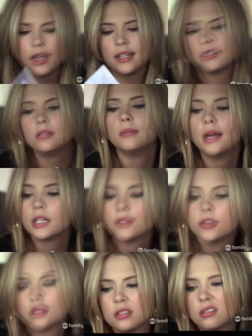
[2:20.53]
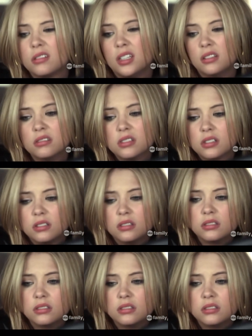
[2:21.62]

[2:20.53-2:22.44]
Hey, does it matter if it looks a little used?